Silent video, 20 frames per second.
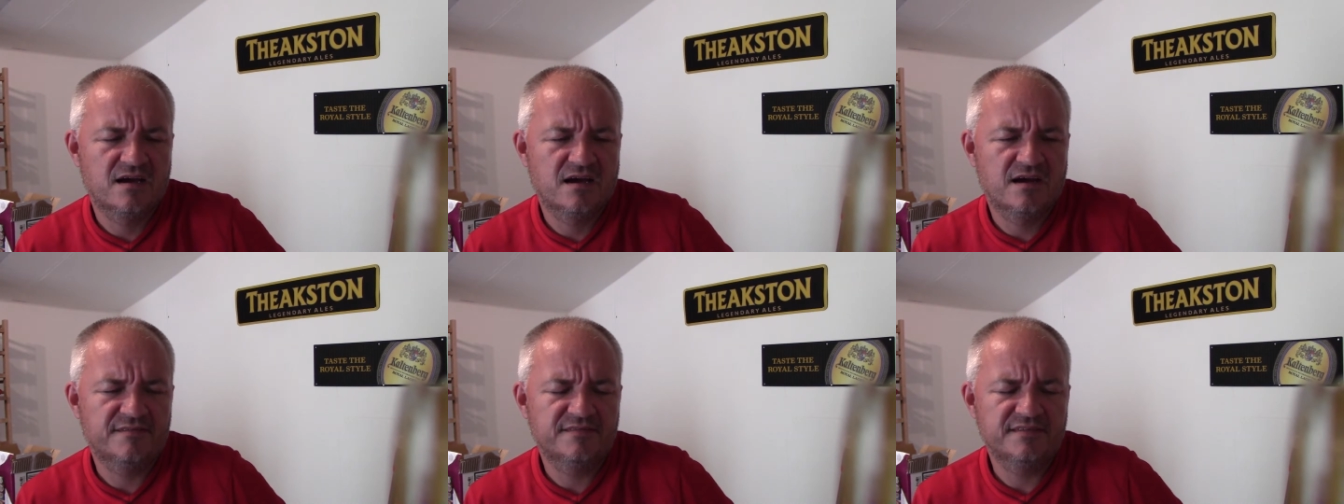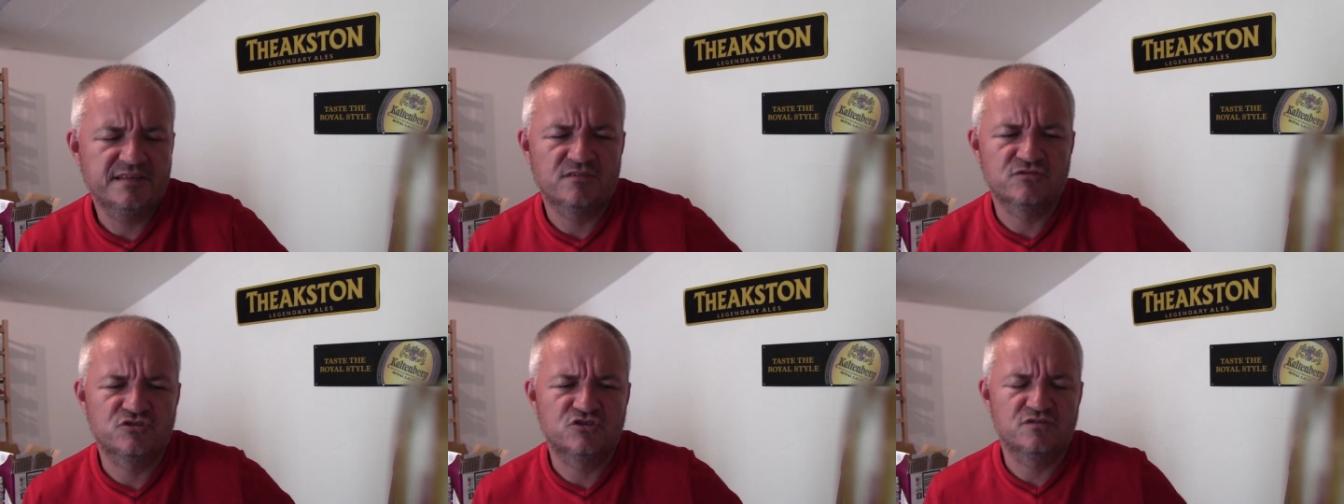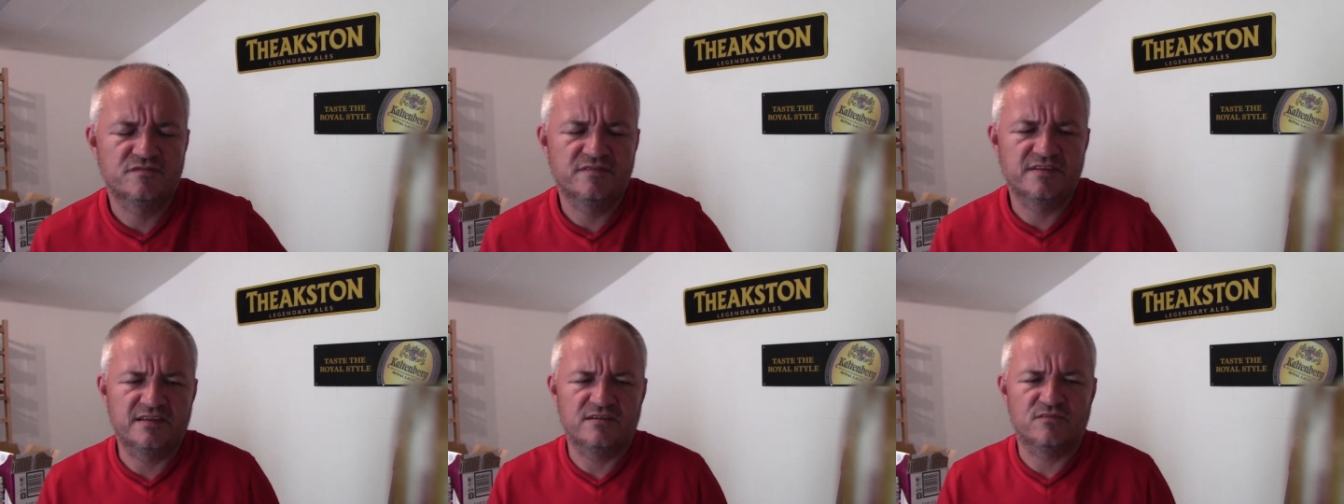I think that was
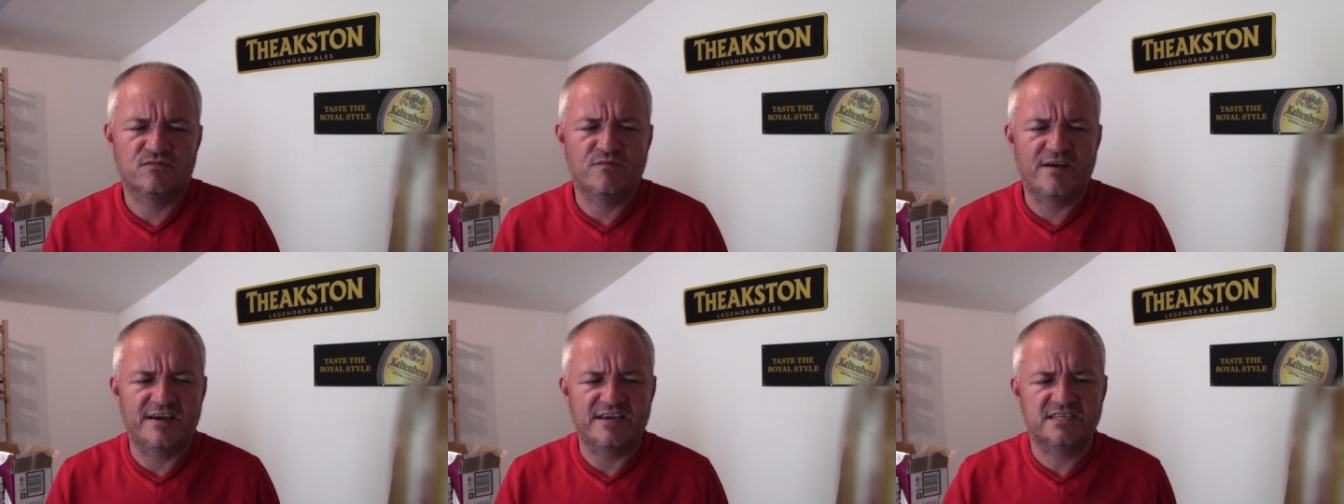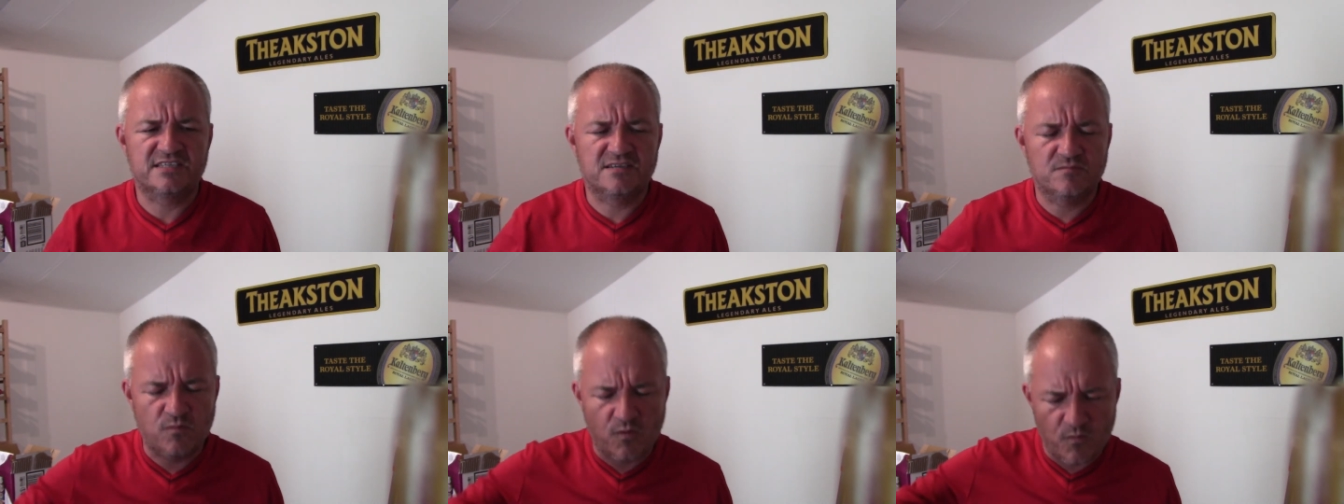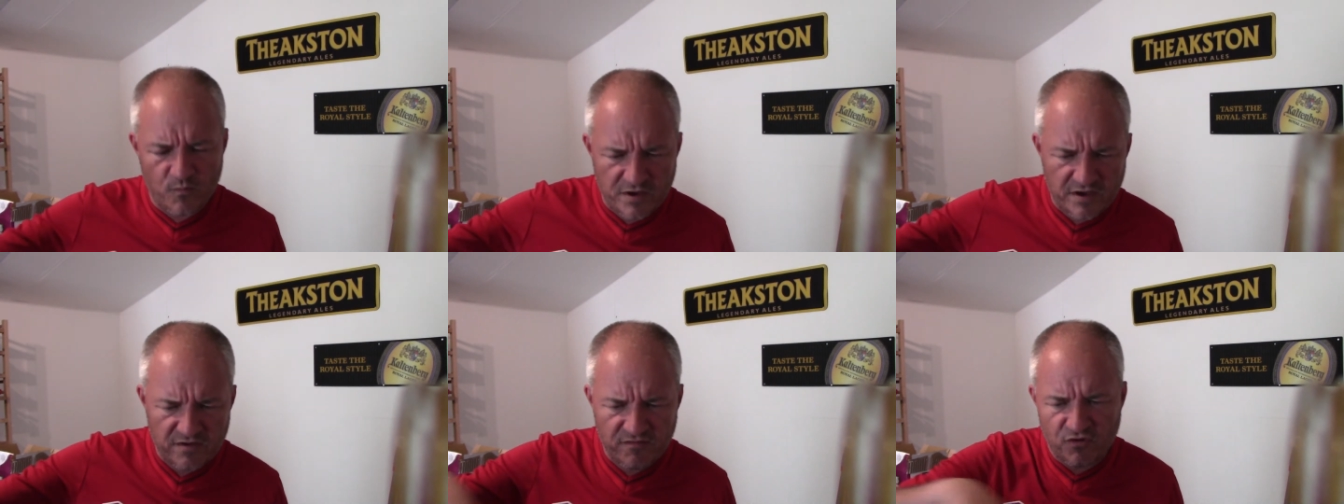another little racing
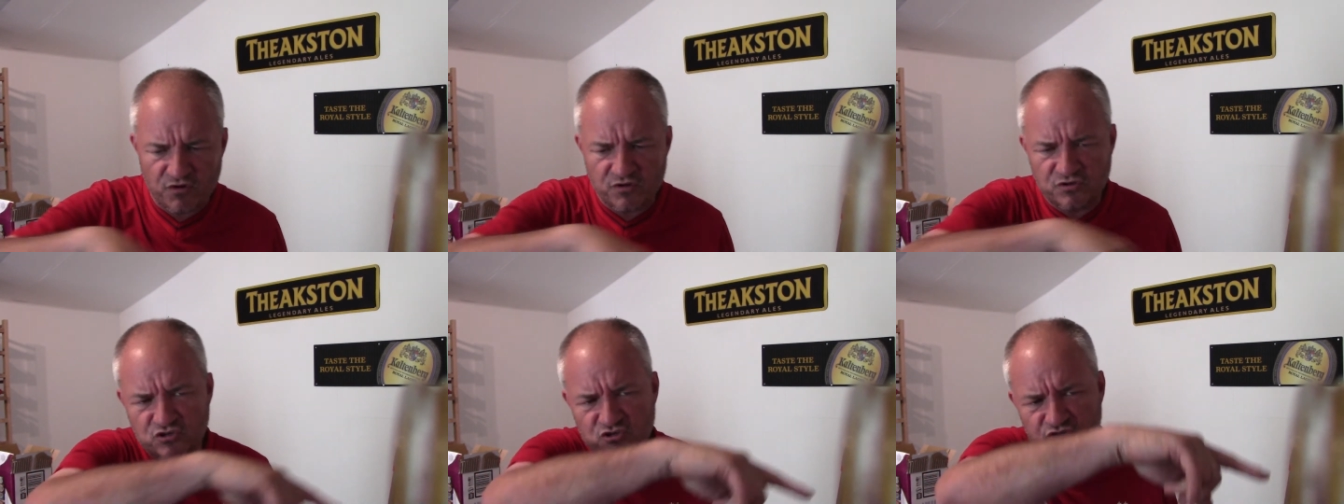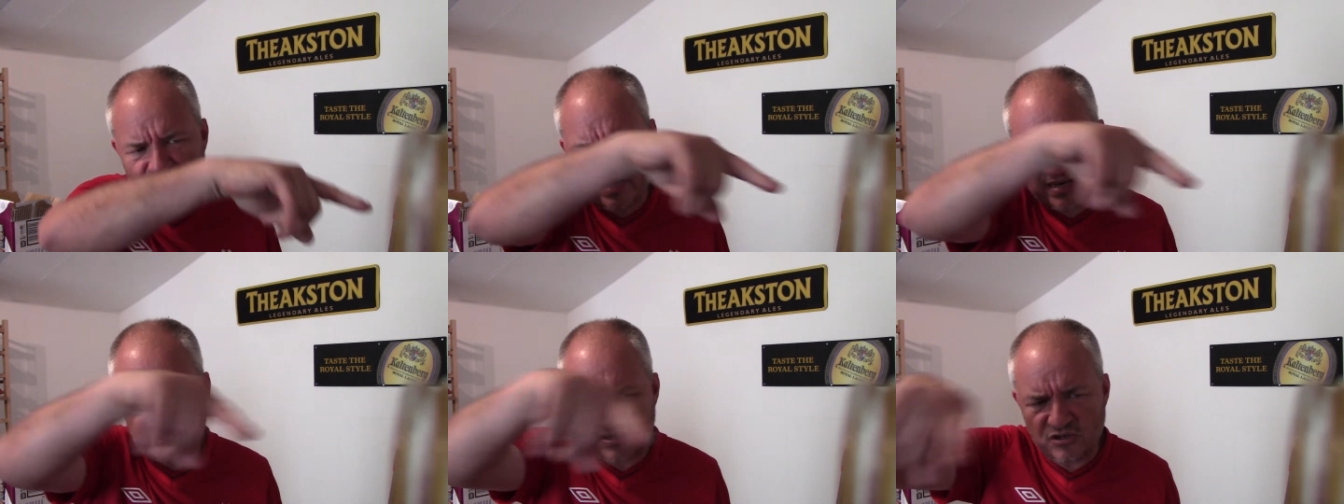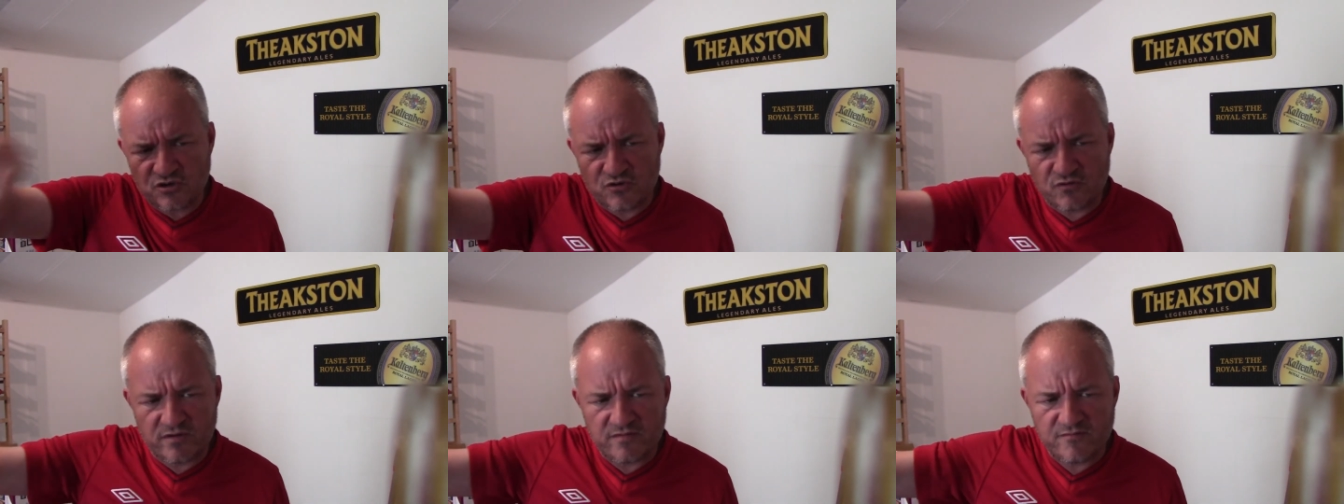one where you're on a track and
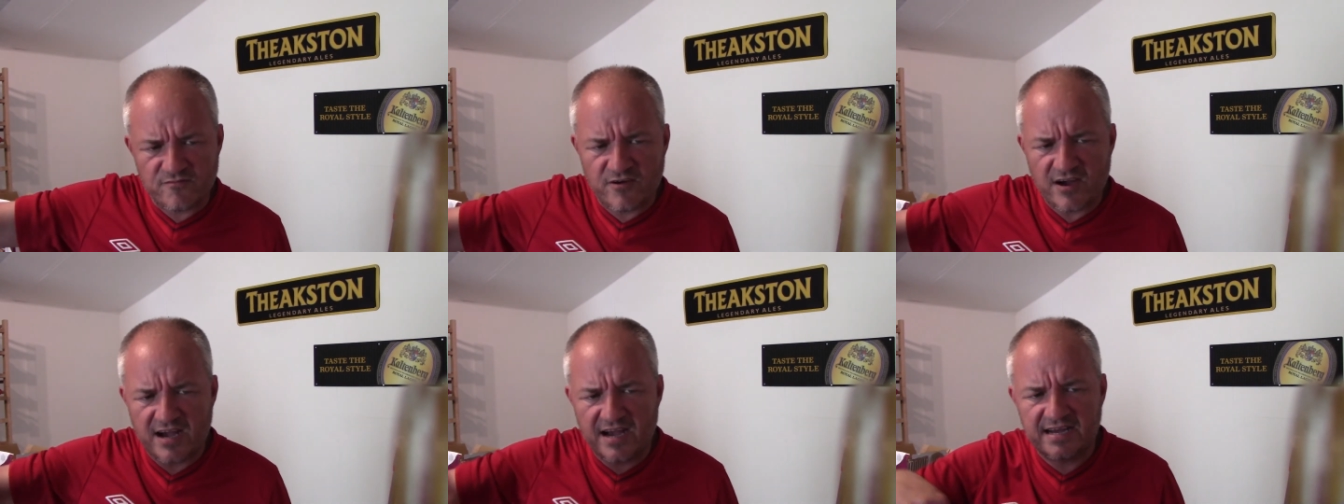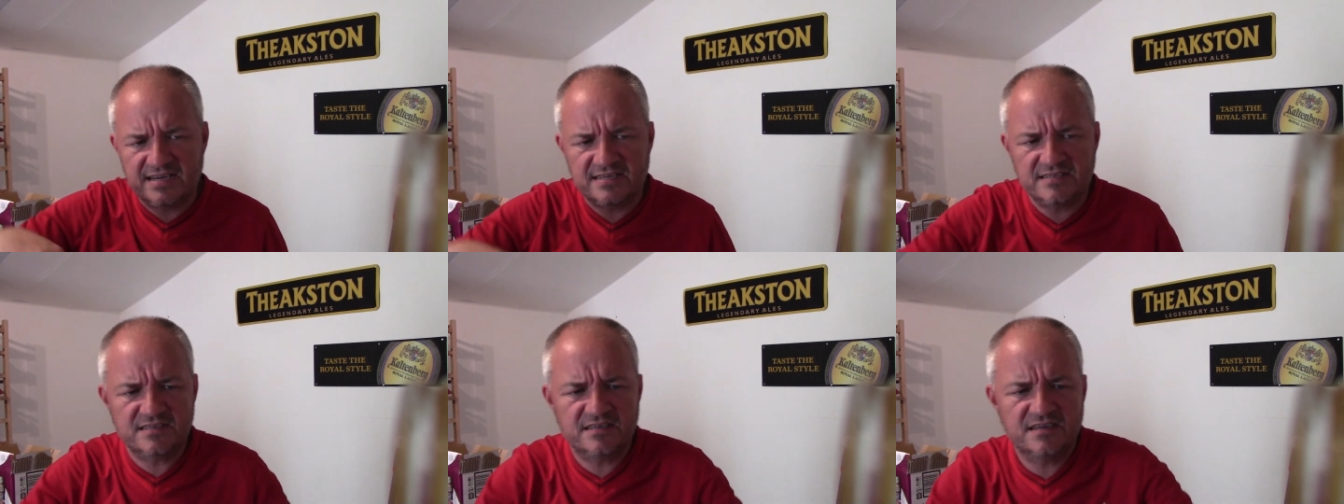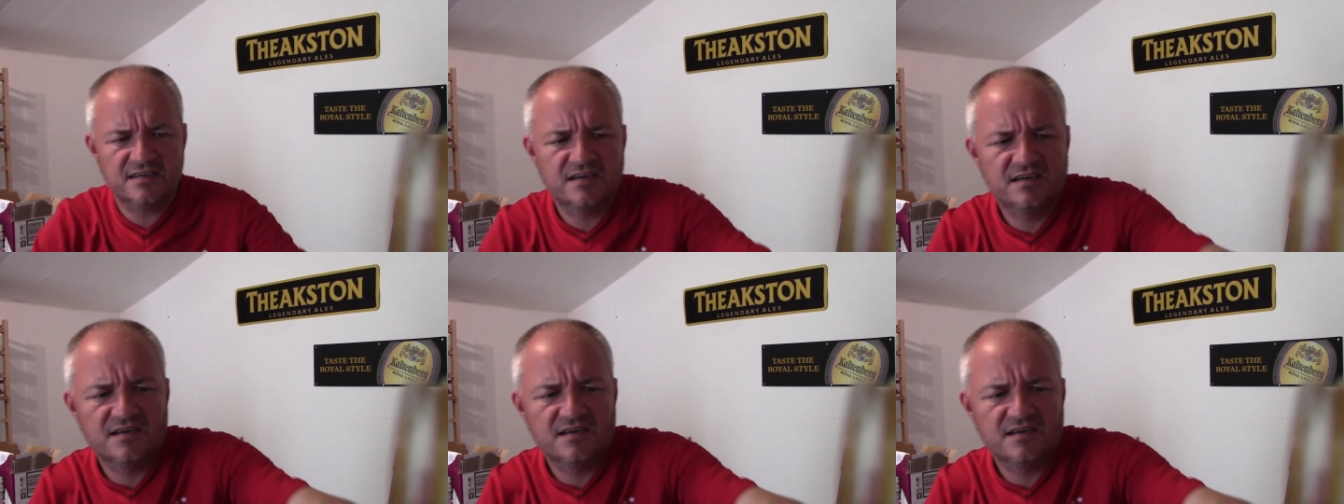you're going round.